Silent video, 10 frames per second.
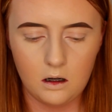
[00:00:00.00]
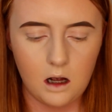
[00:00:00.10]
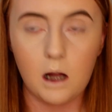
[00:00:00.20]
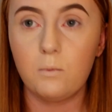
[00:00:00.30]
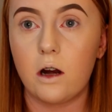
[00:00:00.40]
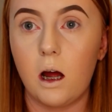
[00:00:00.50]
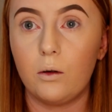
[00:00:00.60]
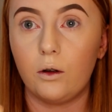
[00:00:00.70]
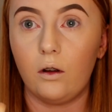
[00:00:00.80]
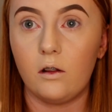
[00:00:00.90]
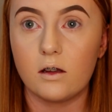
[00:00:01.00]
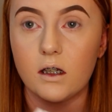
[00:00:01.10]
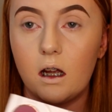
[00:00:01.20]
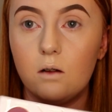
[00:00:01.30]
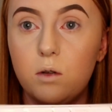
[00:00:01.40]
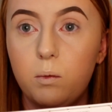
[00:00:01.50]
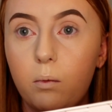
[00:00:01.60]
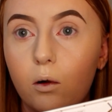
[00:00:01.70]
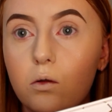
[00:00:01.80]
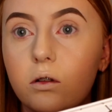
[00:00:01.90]
I'm crap at doing this, like how do
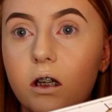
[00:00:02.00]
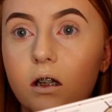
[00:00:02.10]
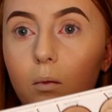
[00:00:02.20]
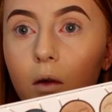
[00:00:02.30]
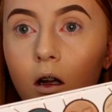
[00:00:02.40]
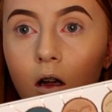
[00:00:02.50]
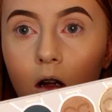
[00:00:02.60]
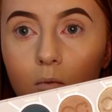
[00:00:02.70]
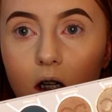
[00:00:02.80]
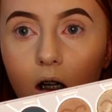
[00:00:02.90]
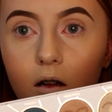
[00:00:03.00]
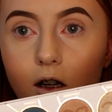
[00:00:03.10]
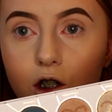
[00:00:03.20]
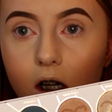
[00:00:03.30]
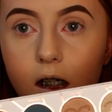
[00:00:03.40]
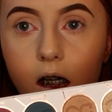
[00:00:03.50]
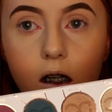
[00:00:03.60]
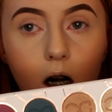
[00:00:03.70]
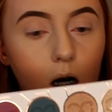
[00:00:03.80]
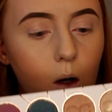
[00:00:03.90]
people hold these up? Taking this shade
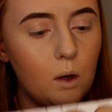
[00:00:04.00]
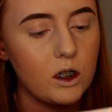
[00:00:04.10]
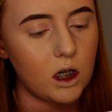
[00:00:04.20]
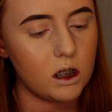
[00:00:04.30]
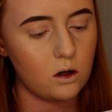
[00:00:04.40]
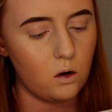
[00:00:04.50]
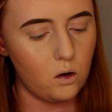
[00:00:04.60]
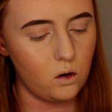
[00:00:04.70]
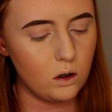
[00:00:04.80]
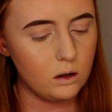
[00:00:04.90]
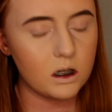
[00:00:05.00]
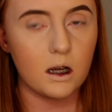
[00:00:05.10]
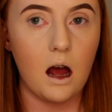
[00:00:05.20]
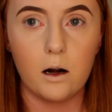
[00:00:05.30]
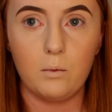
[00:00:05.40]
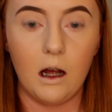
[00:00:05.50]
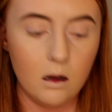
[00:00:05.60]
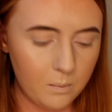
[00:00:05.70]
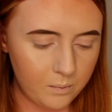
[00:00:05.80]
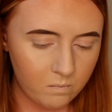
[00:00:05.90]
here, which is called
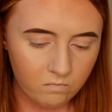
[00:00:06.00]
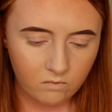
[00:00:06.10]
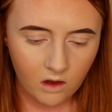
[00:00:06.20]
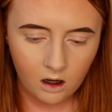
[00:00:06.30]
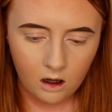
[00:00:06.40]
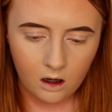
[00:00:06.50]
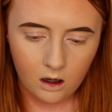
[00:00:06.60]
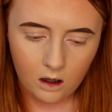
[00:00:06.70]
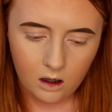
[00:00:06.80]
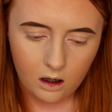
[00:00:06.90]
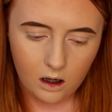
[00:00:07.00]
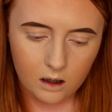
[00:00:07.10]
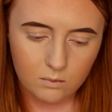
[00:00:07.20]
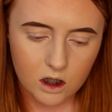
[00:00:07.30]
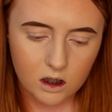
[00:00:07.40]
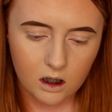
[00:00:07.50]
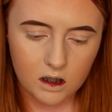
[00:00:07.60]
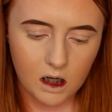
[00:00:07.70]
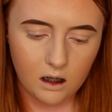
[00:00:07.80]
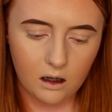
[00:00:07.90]
Caramel. I'm just going
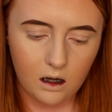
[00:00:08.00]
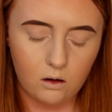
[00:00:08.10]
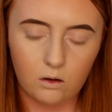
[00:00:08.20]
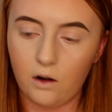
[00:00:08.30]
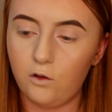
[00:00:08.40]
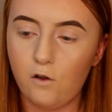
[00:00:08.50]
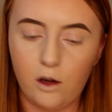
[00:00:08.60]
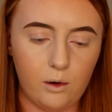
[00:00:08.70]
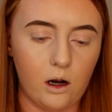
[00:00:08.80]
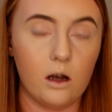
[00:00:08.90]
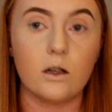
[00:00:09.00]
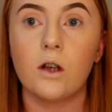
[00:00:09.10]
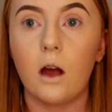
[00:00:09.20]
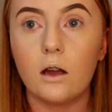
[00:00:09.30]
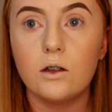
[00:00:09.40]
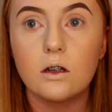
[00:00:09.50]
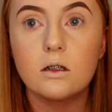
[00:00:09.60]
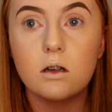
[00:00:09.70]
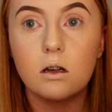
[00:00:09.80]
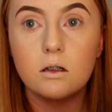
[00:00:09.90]
to take that on a fluffy brush and
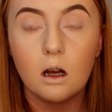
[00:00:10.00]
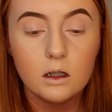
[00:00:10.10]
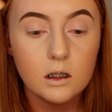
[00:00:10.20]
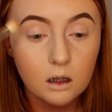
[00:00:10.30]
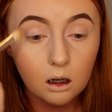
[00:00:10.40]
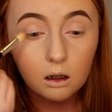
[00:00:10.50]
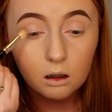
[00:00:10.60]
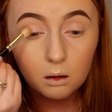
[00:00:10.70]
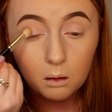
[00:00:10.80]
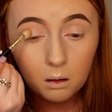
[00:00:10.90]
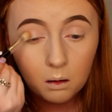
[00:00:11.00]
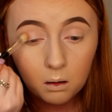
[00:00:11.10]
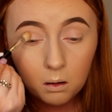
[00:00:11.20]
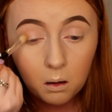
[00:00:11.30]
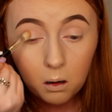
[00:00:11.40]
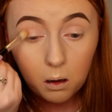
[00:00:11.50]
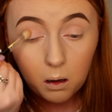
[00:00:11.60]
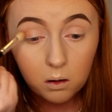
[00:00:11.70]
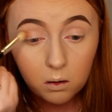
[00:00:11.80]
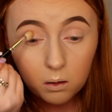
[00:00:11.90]
just dust it
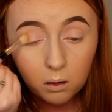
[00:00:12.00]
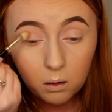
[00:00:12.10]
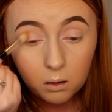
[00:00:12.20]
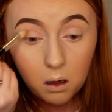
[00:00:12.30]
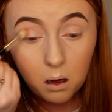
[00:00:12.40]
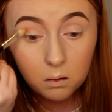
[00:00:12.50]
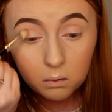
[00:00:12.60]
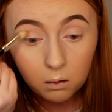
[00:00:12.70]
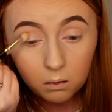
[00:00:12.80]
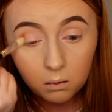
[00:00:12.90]
into the crease.